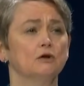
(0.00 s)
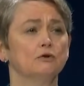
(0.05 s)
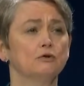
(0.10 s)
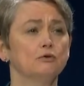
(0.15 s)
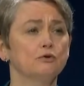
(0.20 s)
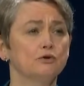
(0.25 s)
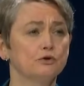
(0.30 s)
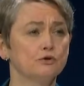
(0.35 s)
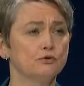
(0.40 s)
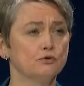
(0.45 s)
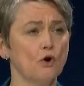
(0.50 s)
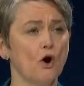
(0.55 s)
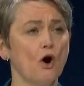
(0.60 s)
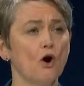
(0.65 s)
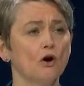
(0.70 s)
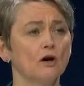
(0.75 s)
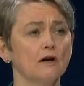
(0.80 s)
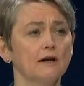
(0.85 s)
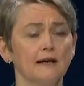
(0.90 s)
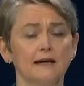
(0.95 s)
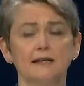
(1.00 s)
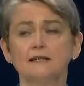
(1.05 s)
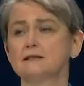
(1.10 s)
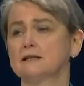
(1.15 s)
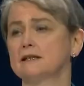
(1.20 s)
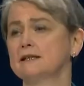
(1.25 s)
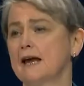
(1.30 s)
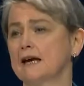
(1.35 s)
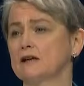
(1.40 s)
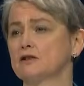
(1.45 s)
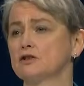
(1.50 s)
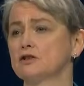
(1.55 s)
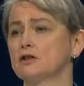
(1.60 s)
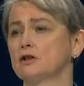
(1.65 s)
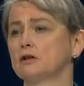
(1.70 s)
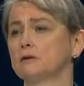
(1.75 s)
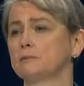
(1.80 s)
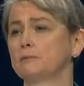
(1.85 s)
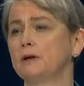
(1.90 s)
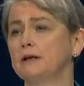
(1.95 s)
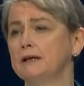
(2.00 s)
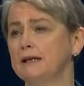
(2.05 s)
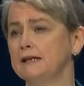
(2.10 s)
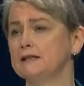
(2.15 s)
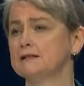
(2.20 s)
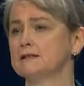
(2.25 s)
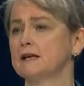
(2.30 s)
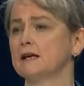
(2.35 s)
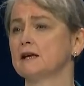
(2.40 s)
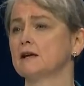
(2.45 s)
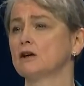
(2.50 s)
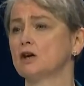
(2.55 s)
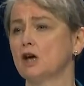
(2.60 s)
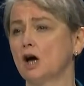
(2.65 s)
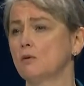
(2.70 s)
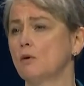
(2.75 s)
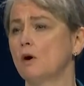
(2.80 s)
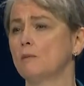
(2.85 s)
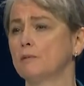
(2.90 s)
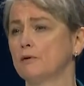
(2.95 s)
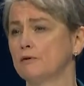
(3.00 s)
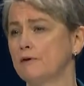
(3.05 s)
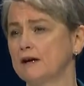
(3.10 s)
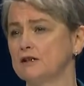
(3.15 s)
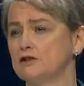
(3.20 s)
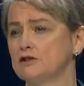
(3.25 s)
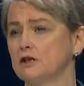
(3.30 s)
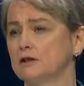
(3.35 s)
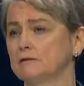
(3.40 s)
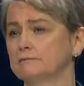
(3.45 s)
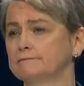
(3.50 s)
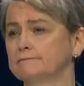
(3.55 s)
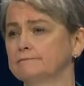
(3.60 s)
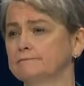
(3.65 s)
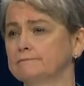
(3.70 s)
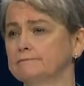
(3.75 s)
through strong international policing cooperation.